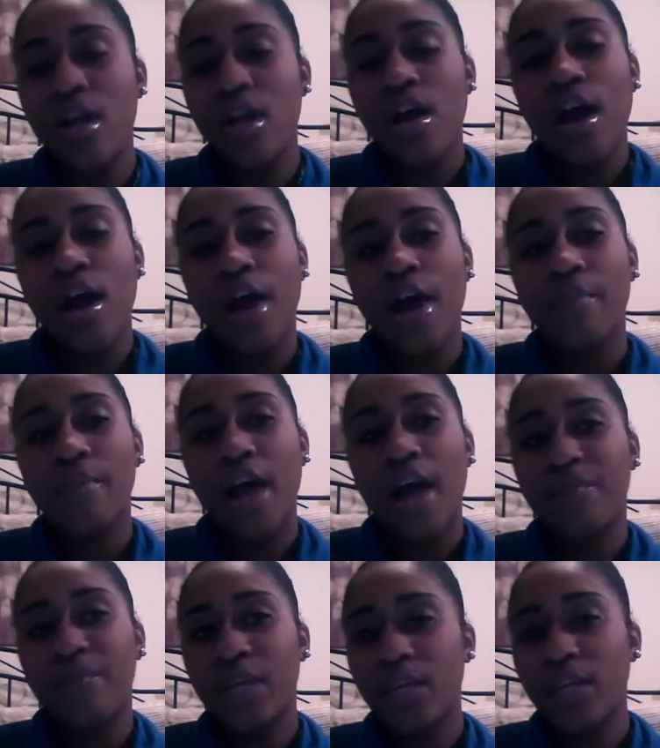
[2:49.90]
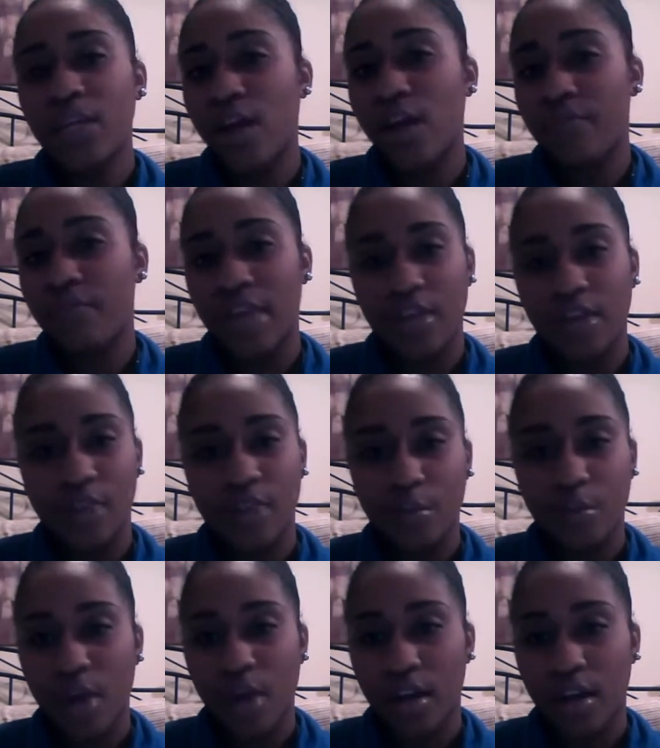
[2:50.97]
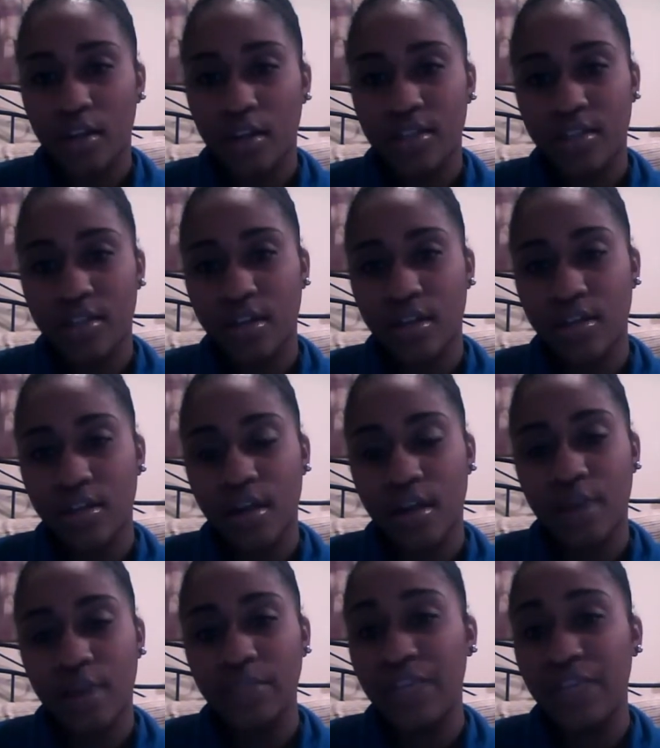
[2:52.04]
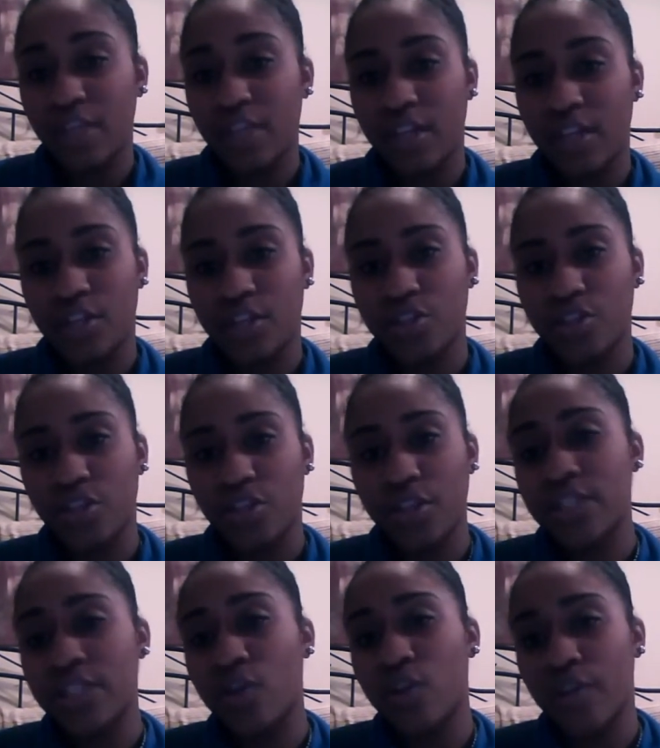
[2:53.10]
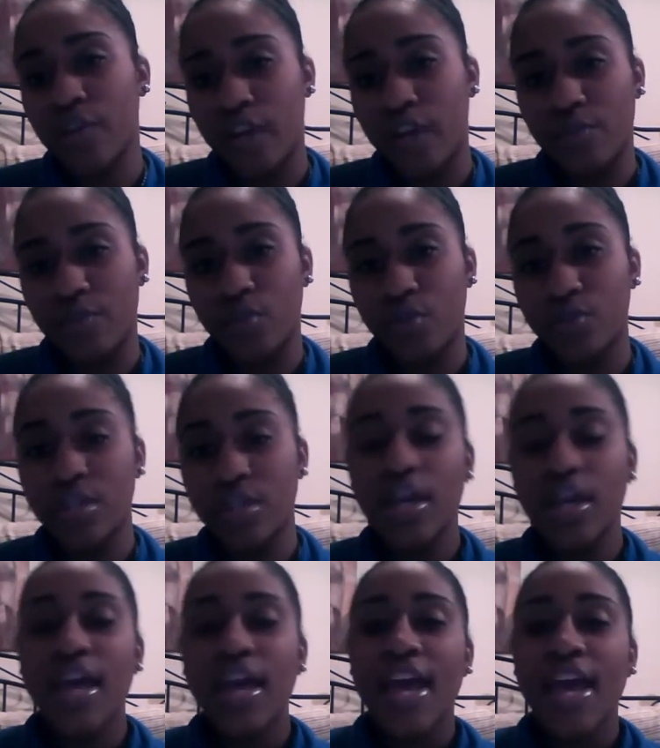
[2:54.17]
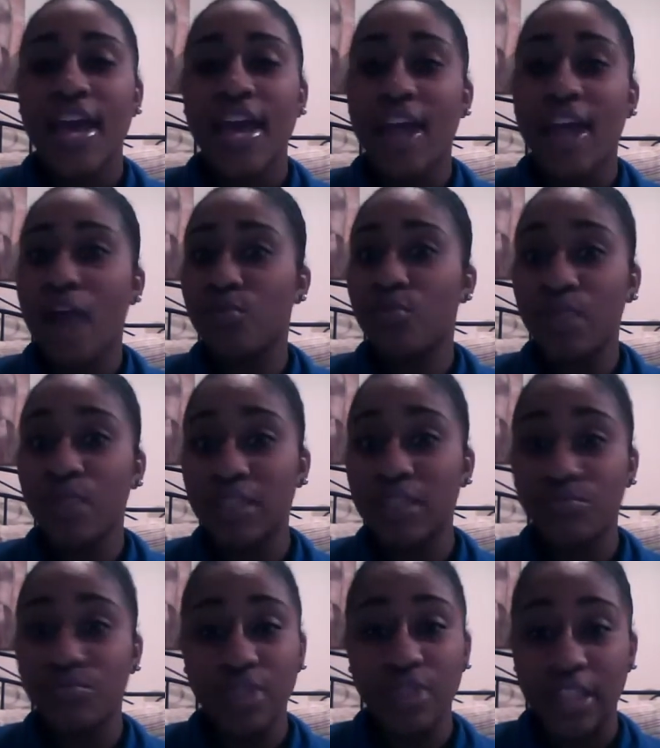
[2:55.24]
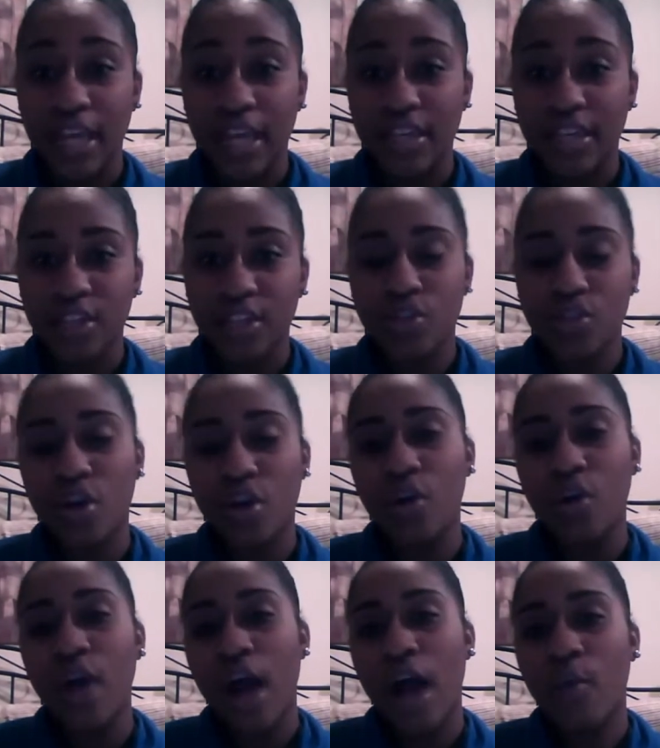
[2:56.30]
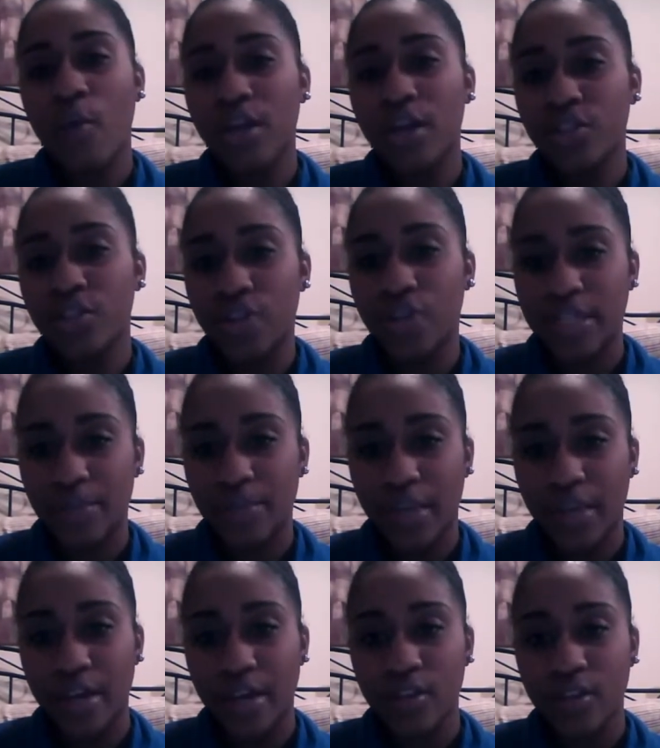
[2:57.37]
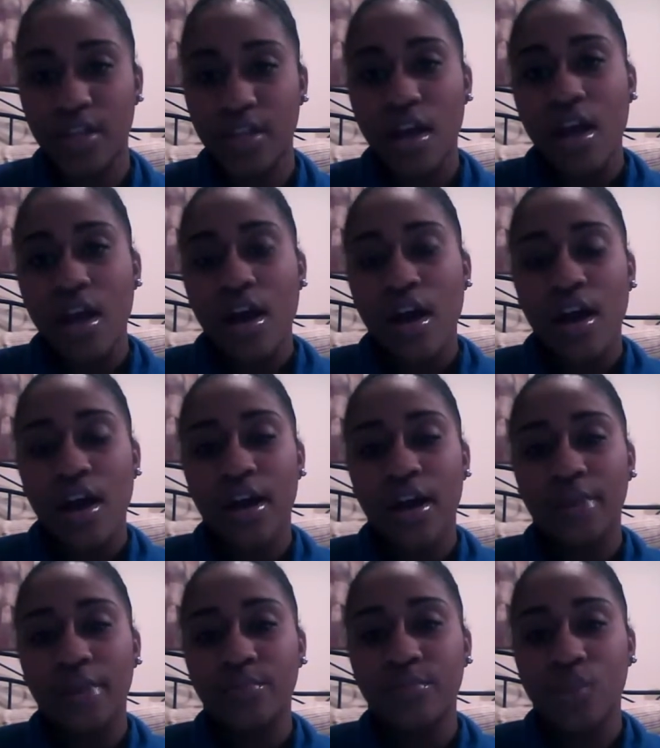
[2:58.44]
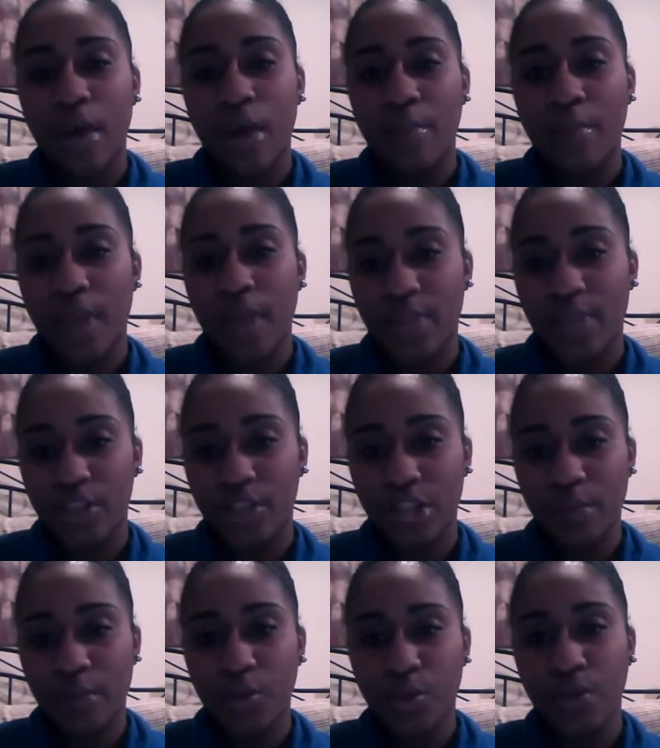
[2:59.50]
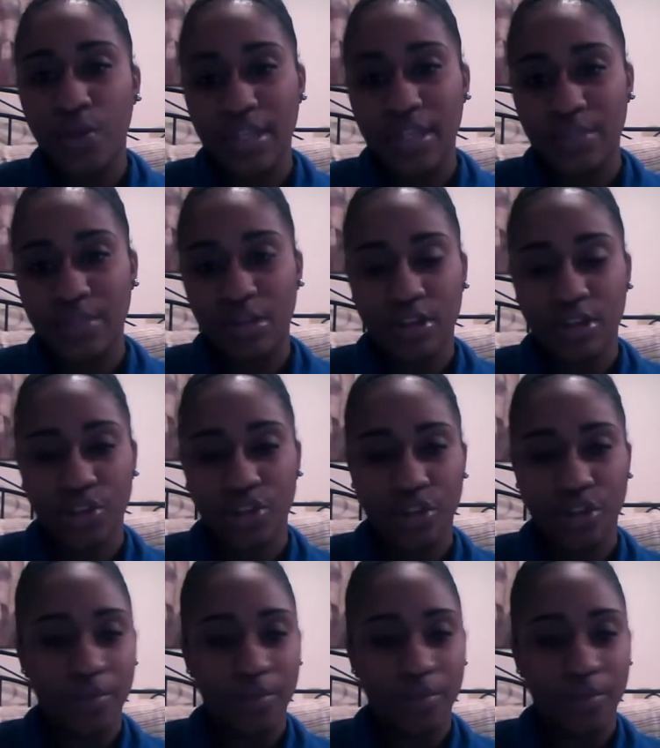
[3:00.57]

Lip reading: I've been a fan of their products, the leave-in conditioner. That's the only thing I've used, and I really, really like it. So I wanted to try something else. So I bought their shampoo and deep conditioner.